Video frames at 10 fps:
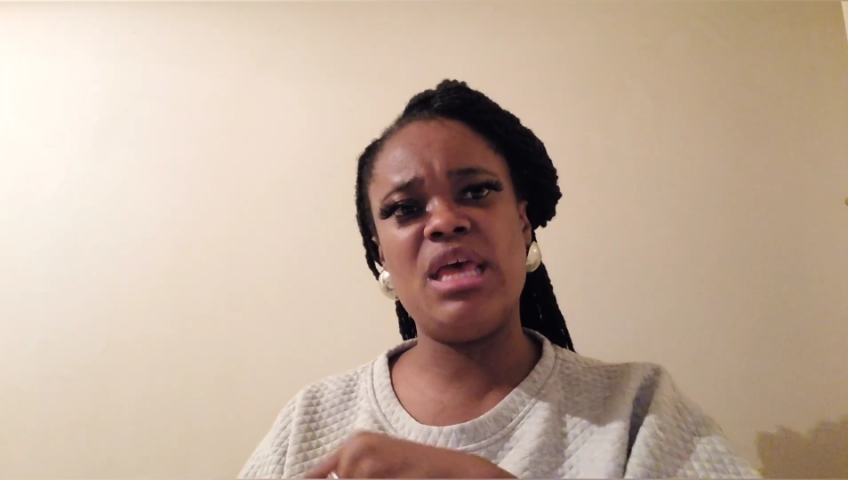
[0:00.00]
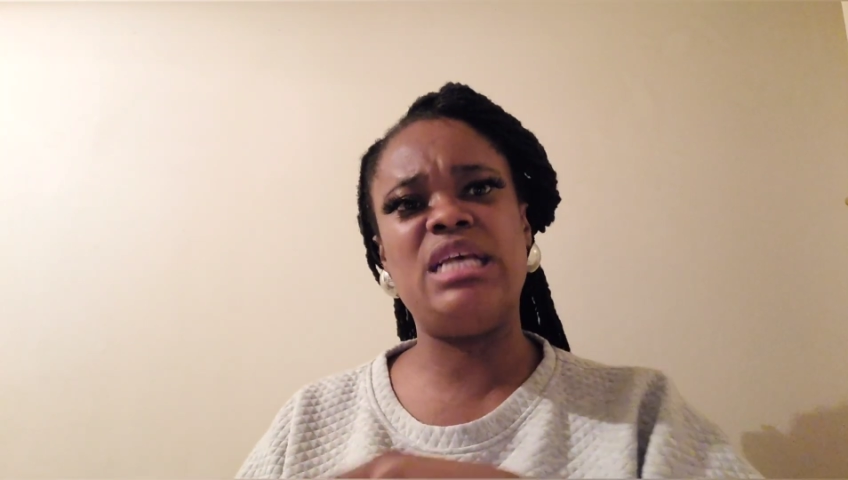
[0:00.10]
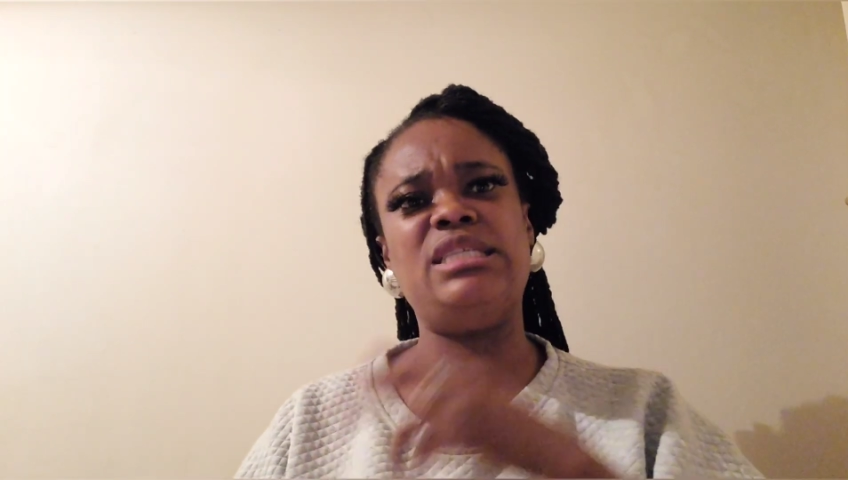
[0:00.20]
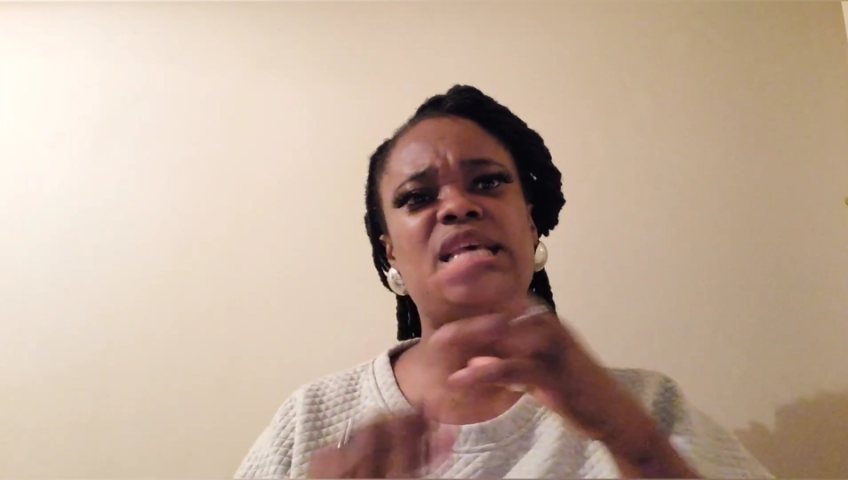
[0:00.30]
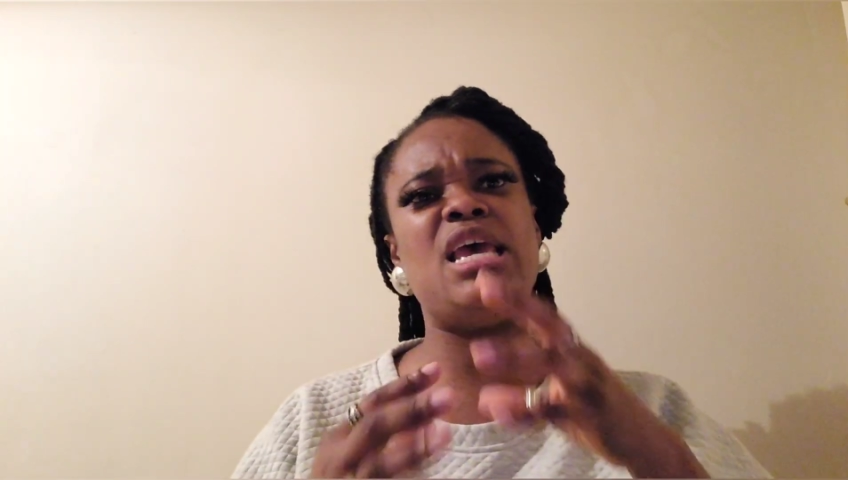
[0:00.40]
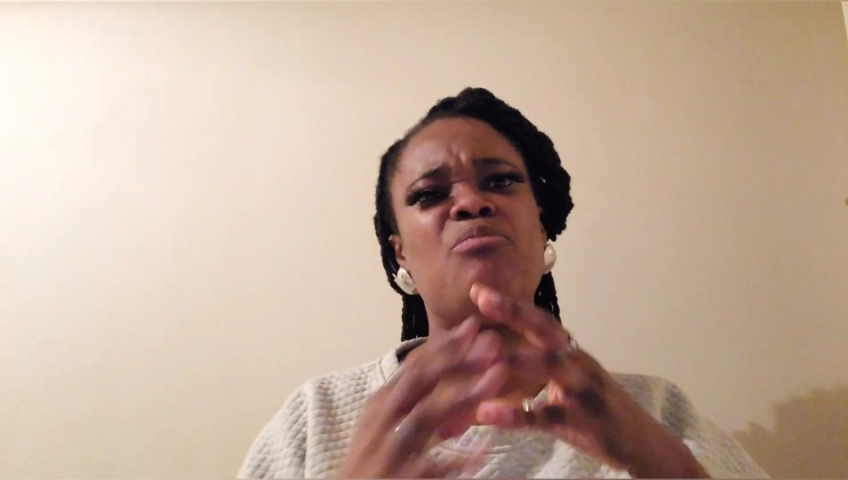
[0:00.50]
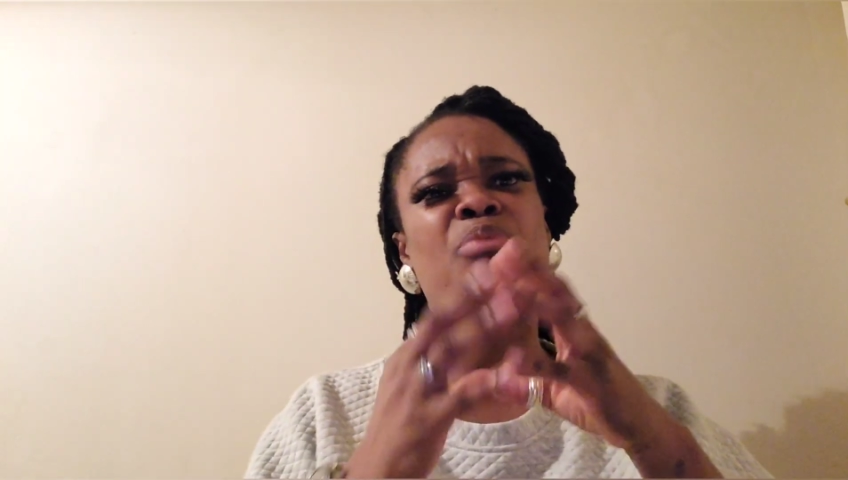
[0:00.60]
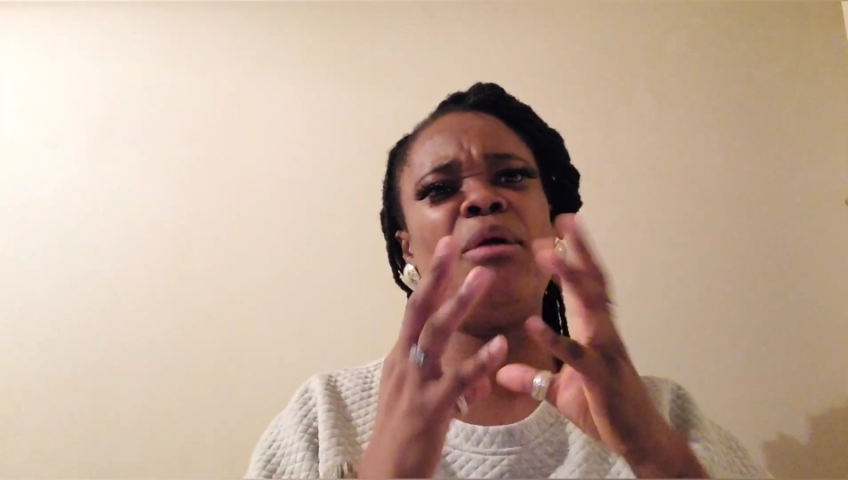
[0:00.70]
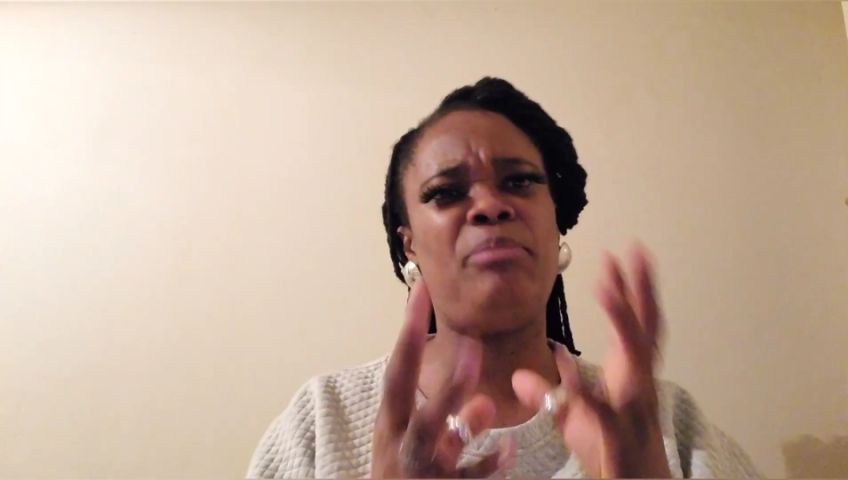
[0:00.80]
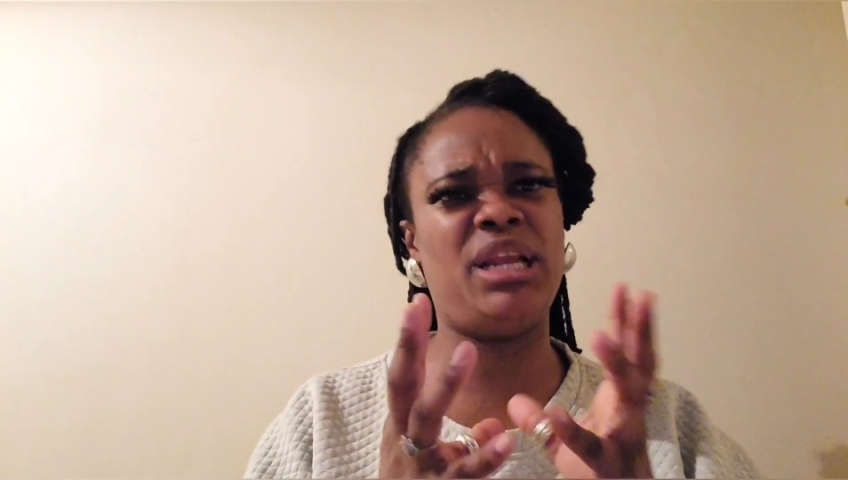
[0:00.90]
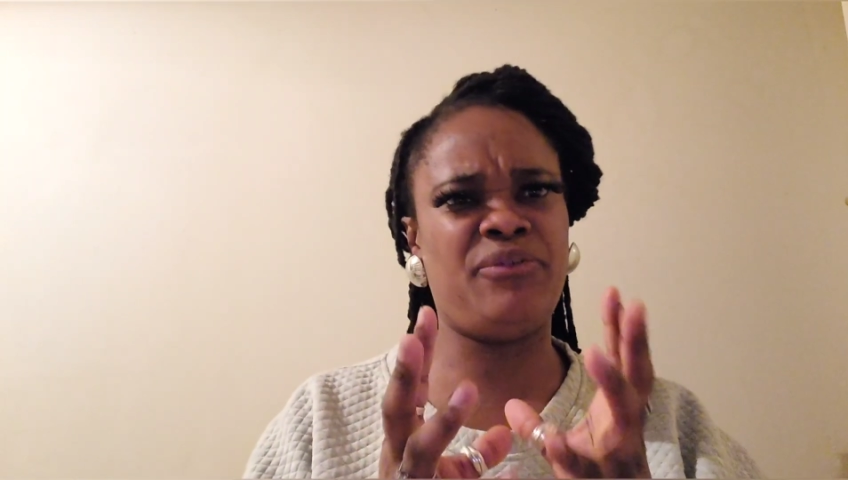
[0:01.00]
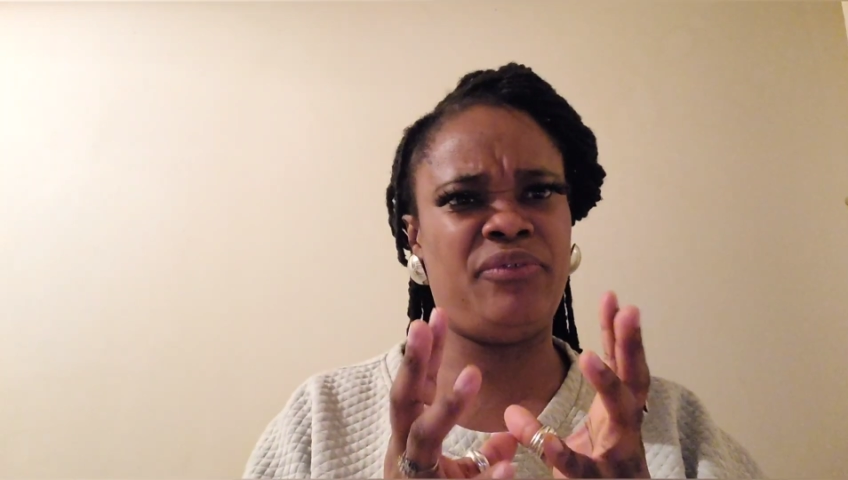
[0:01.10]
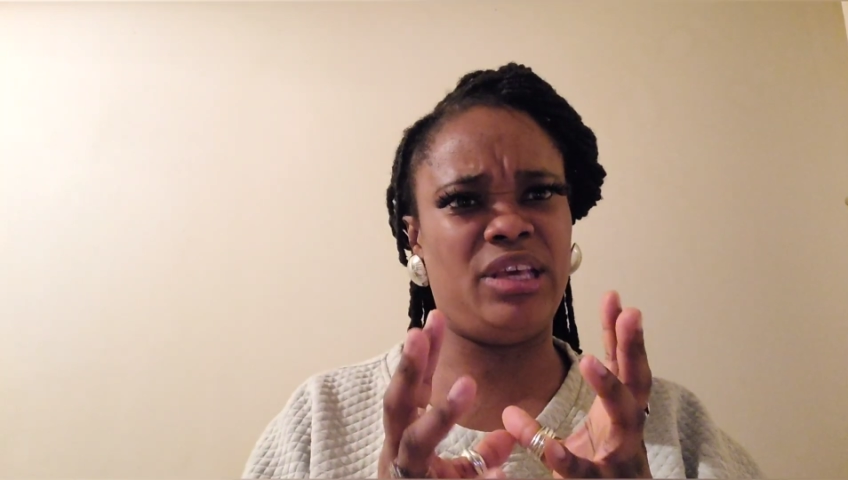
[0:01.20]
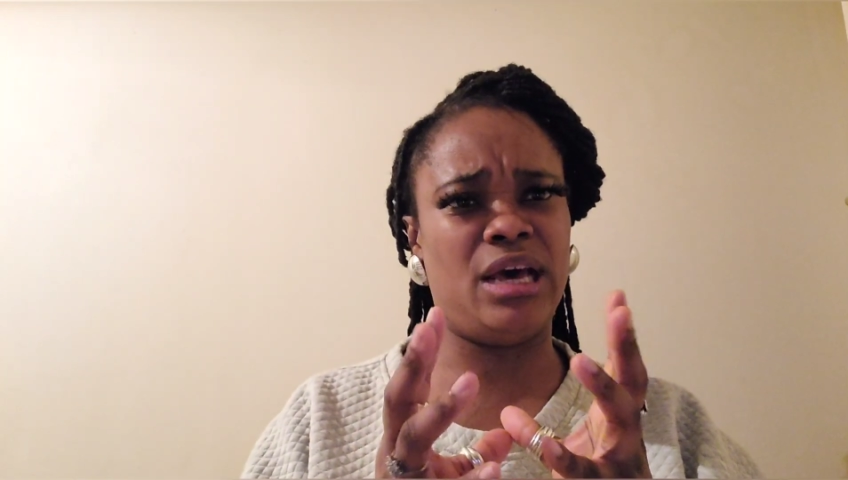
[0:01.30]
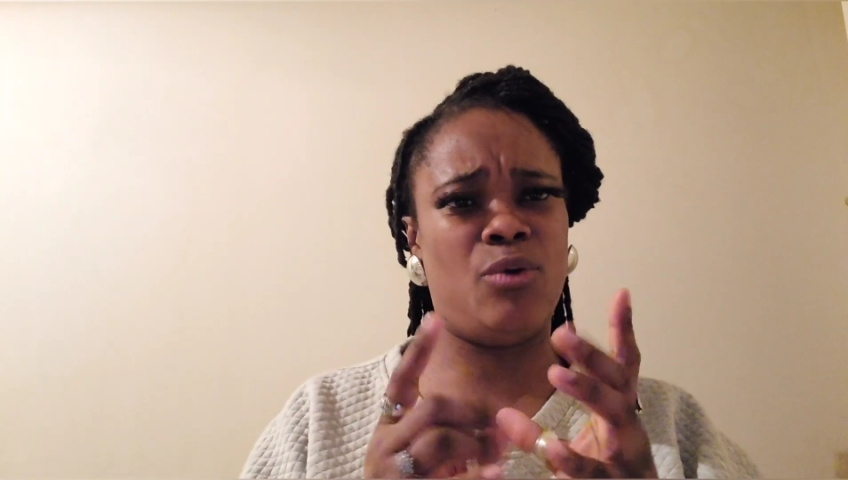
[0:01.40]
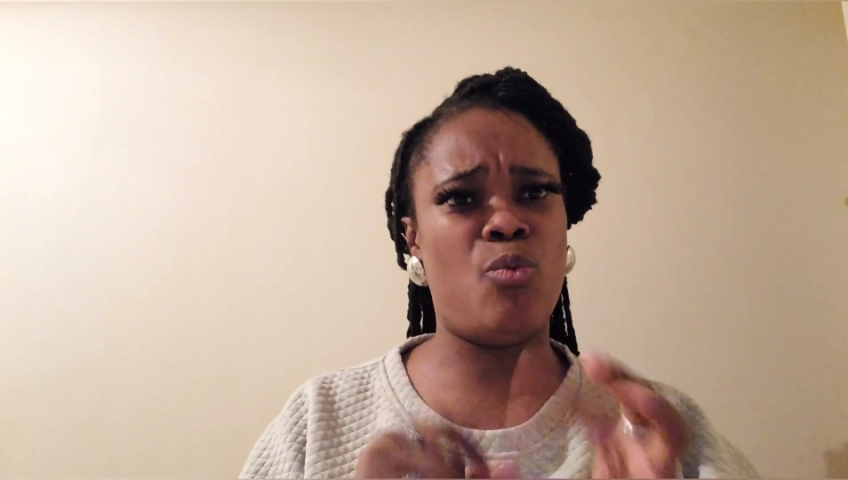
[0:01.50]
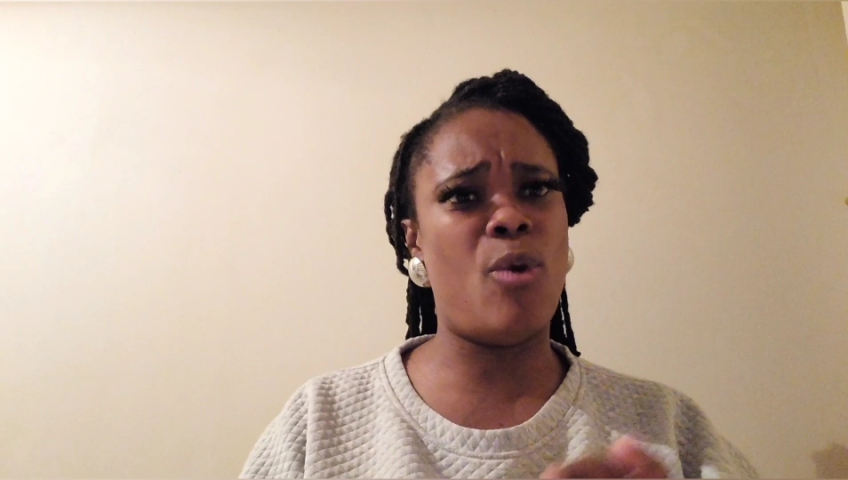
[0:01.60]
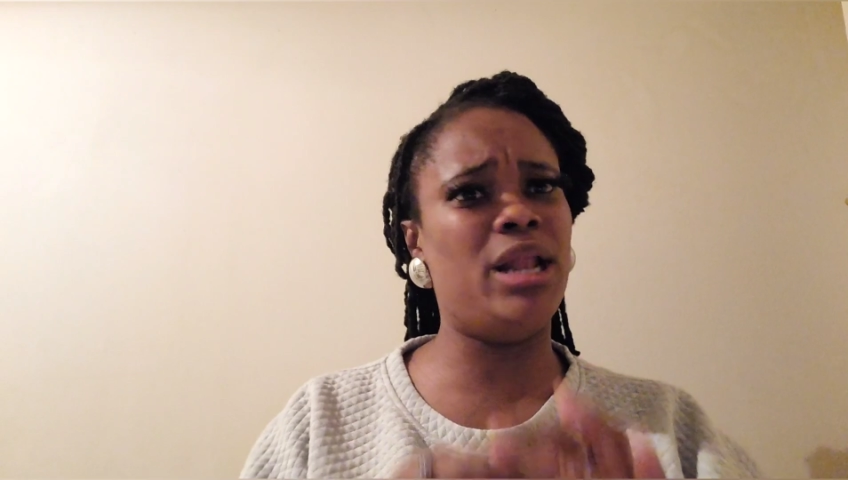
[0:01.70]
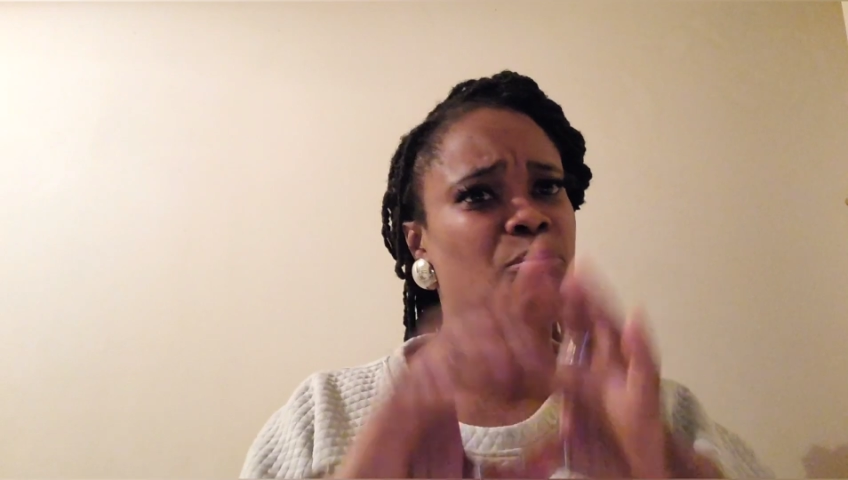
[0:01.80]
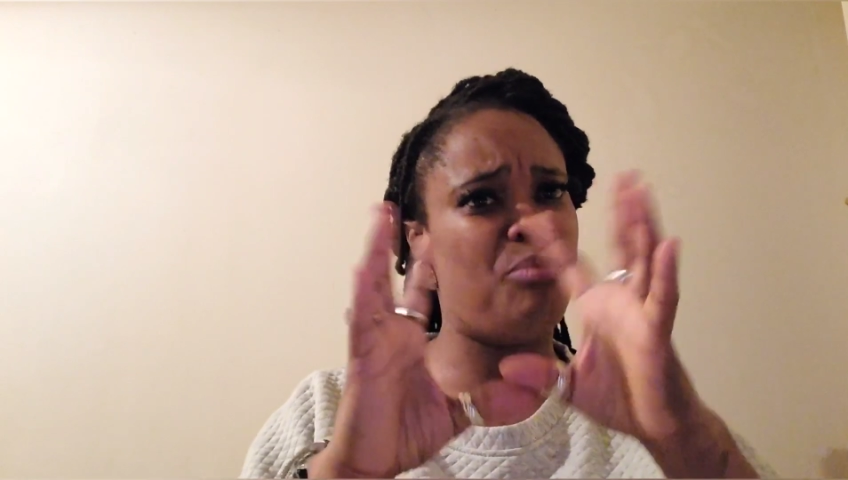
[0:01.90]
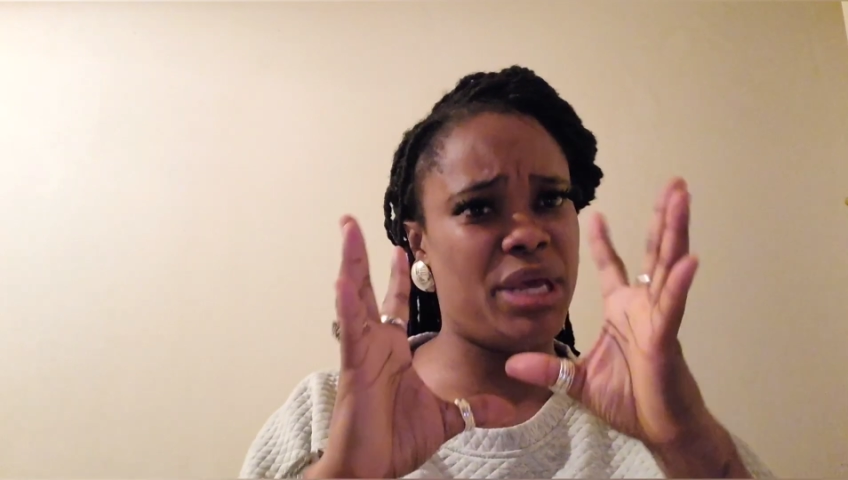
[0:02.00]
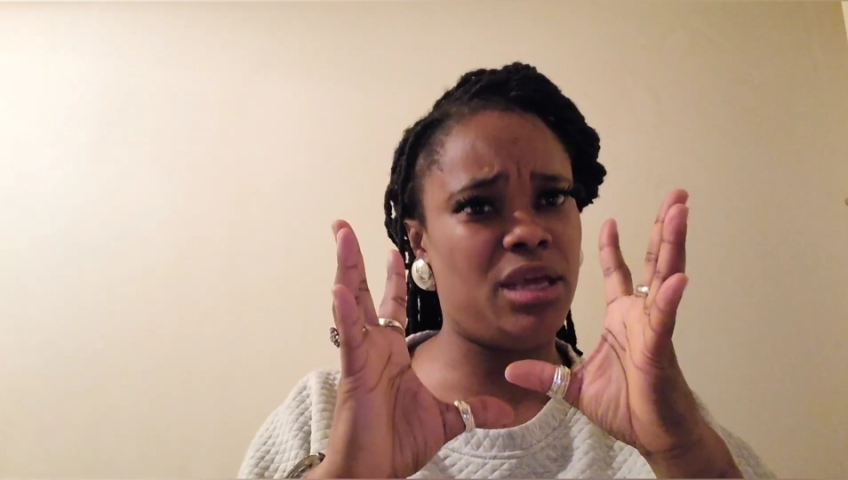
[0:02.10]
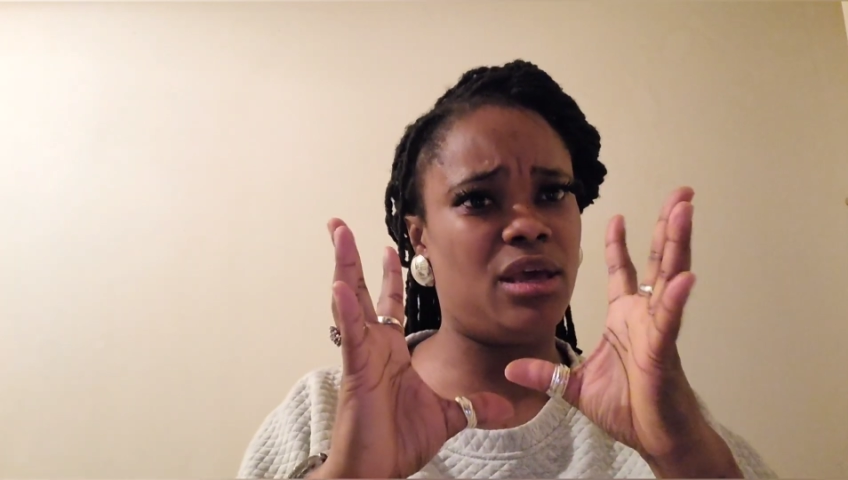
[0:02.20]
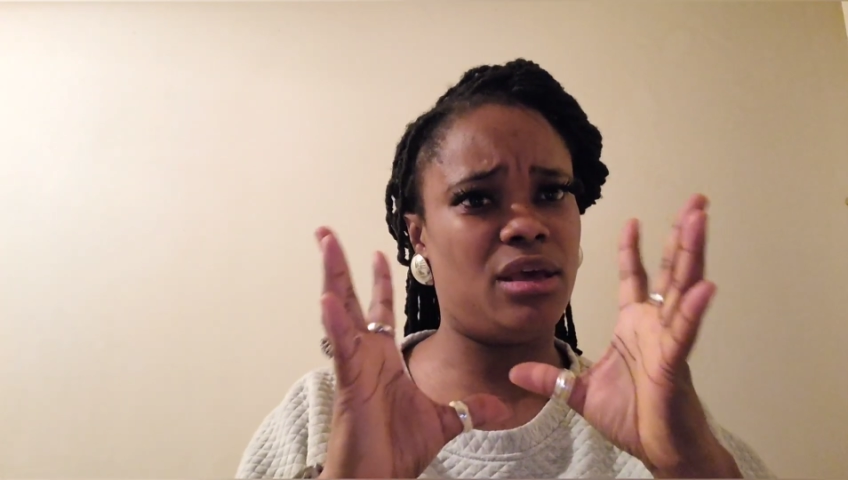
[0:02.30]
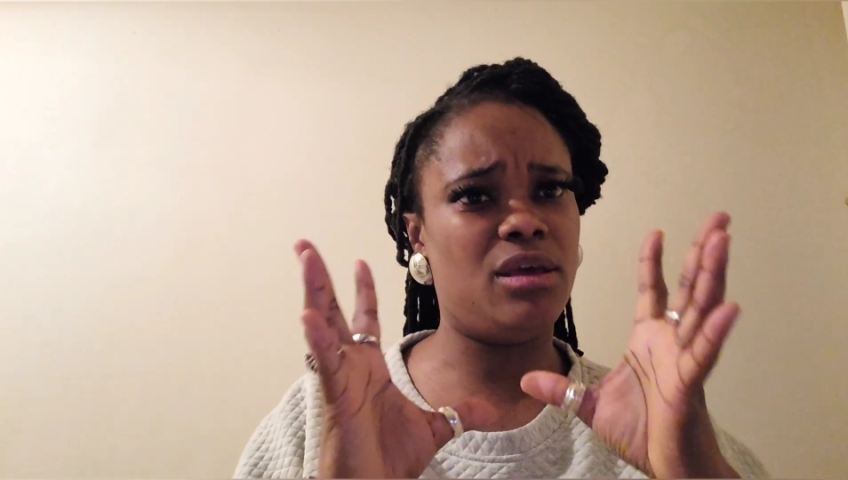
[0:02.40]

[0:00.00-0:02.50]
is a public figure, one big